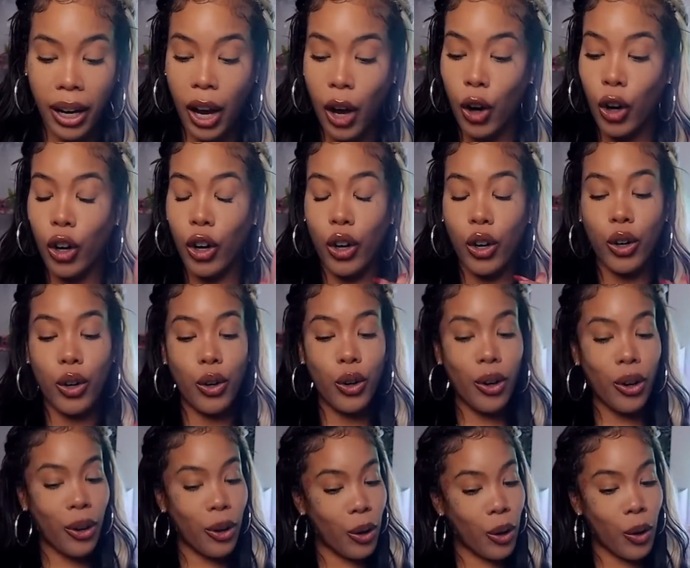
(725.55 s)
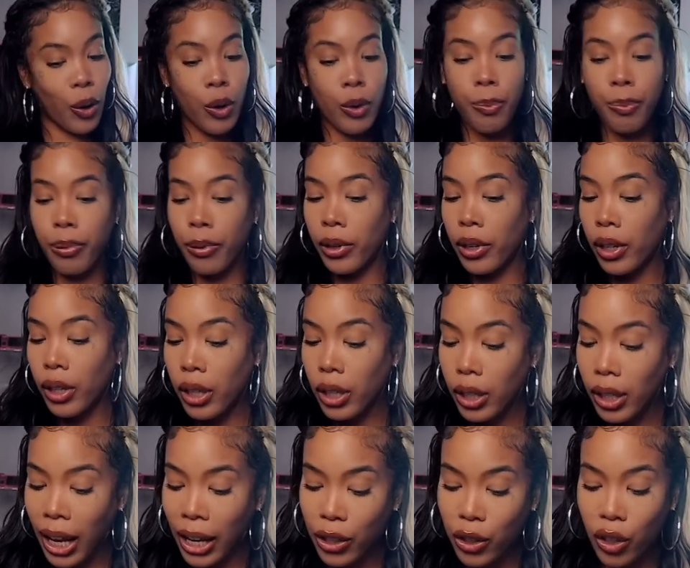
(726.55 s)
I hope
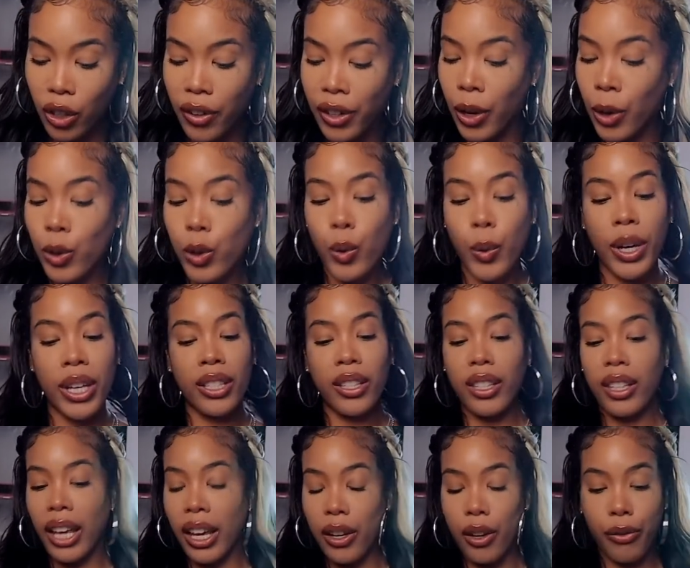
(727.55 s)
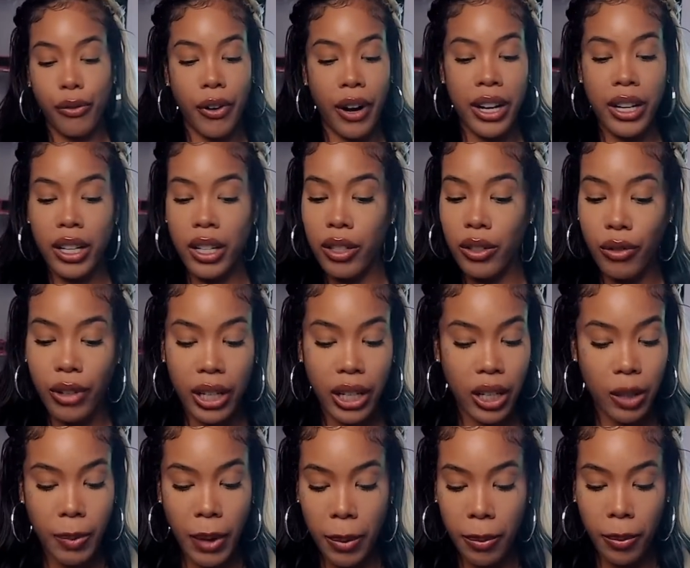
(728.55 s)
that story don't twist and that your friend is really
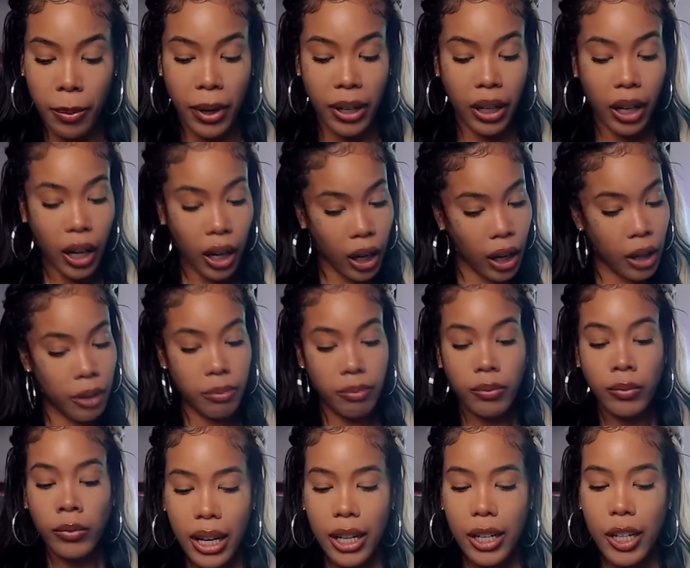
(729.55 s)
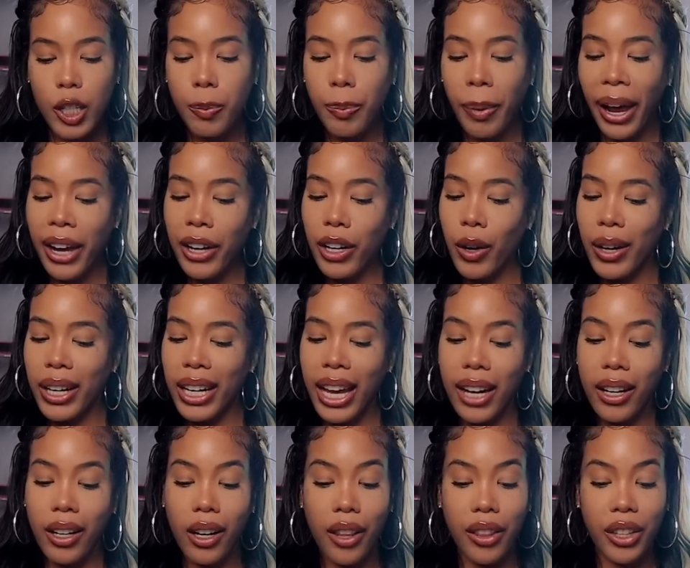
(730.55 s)
his baby mother. Despite knowing he
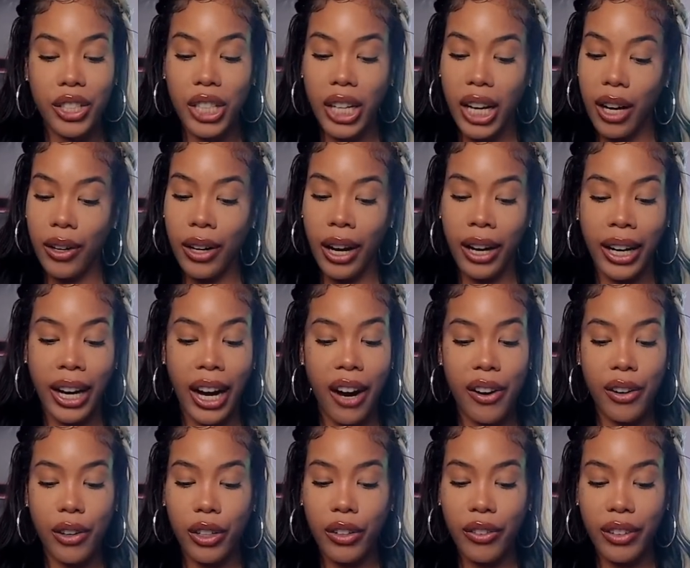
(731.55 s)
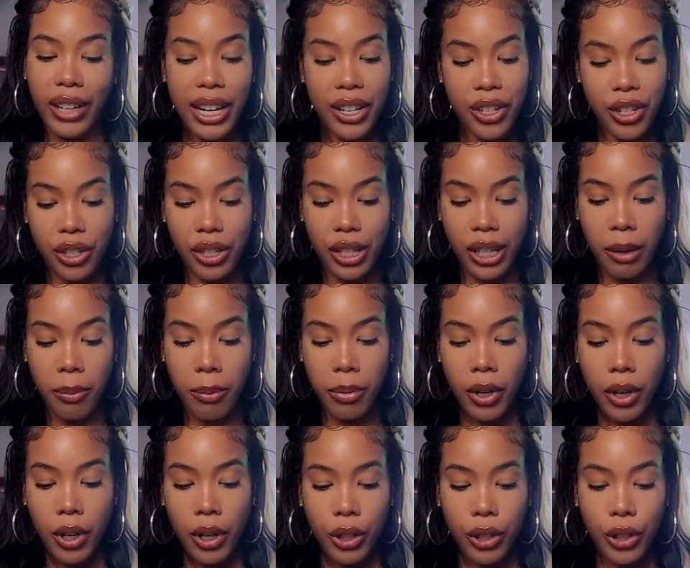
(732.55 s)
had another child, I carried on the relationship.
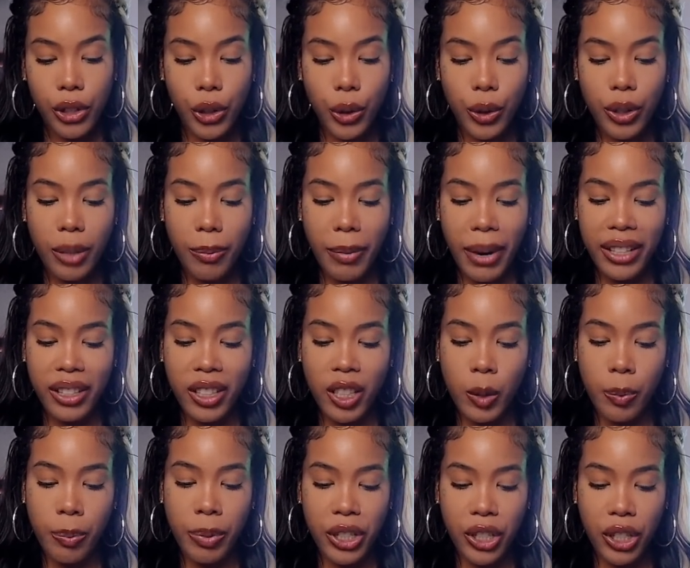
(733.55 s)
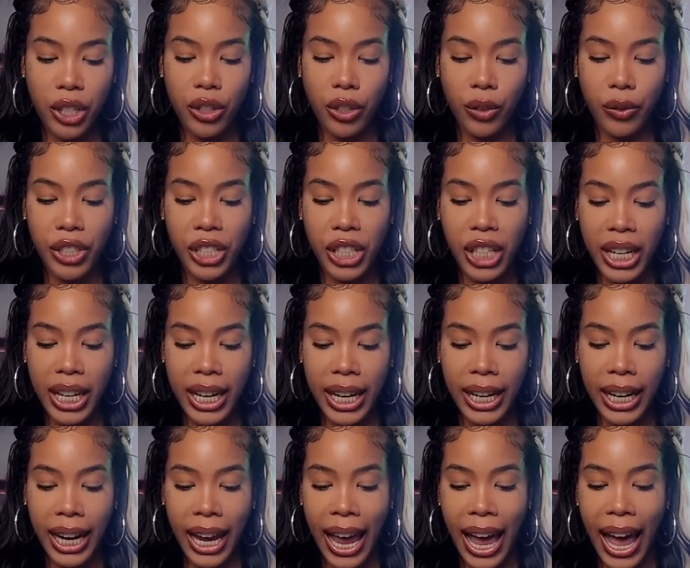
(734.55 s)
Due to my suspicions of
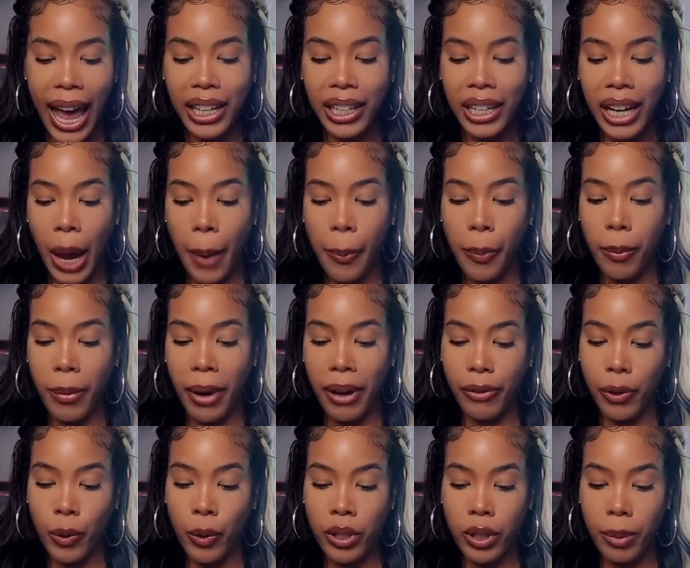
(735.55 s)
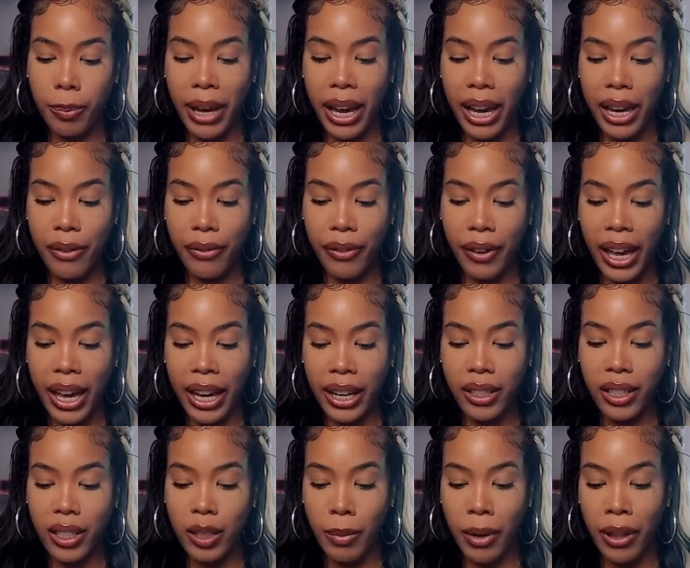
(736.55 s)
cheating, I had an app on my phone to pay for
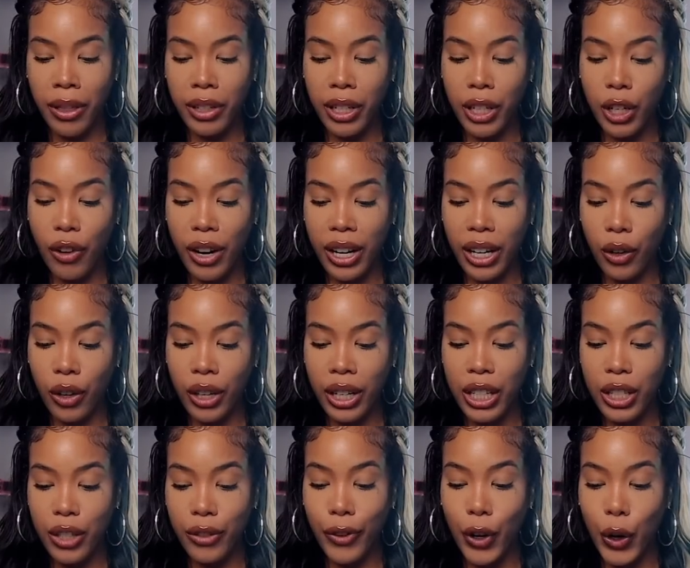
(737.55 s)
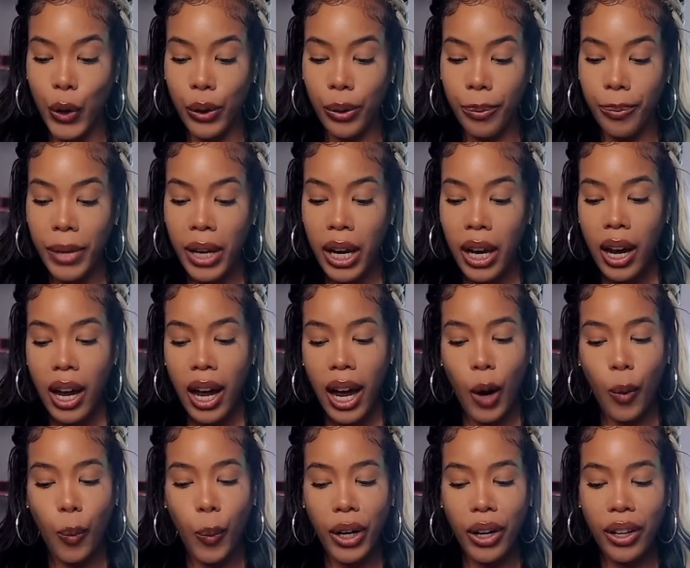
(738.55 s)
X's monthly credit on his phone.
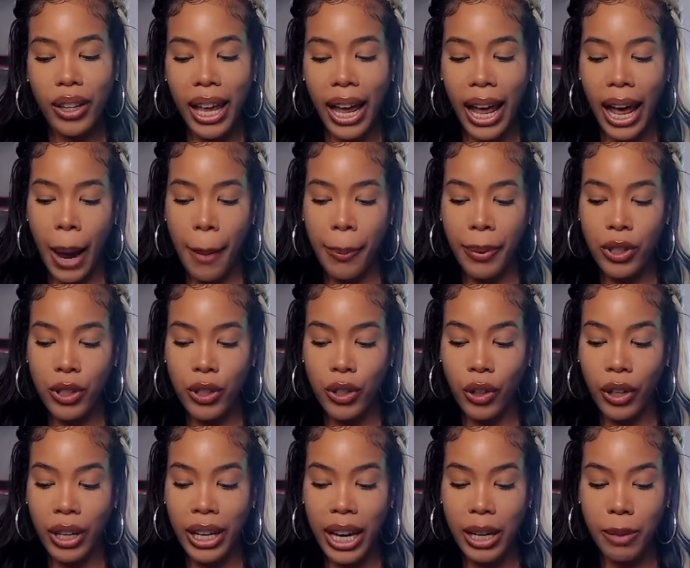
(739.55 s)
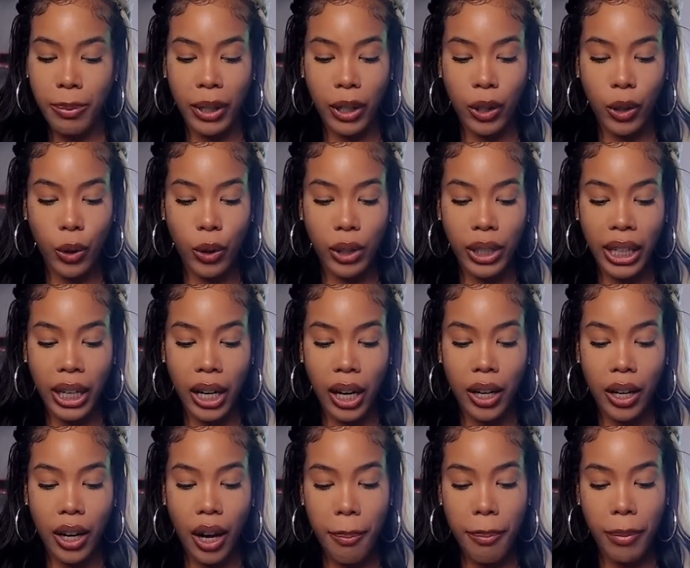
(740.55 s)
I went on the app and saw he had been calling a
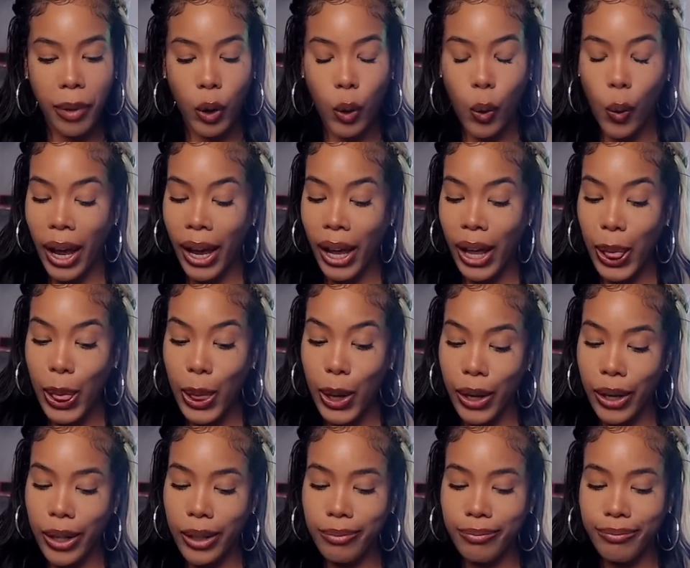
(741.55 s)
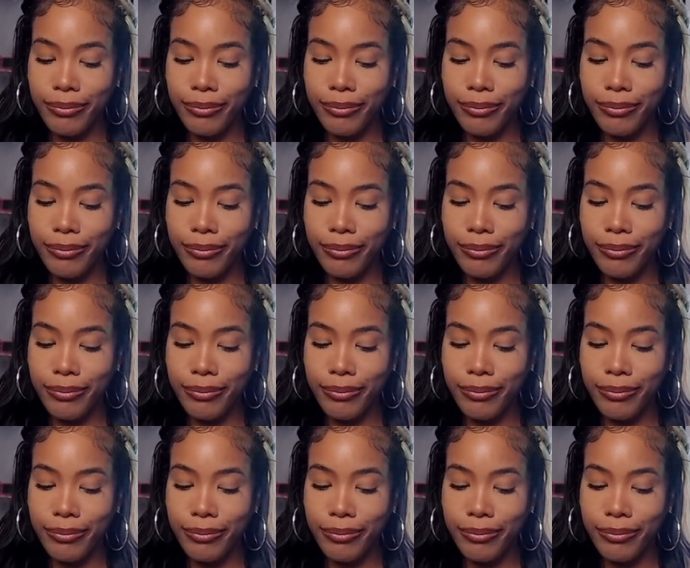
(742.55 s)
number quite a lot.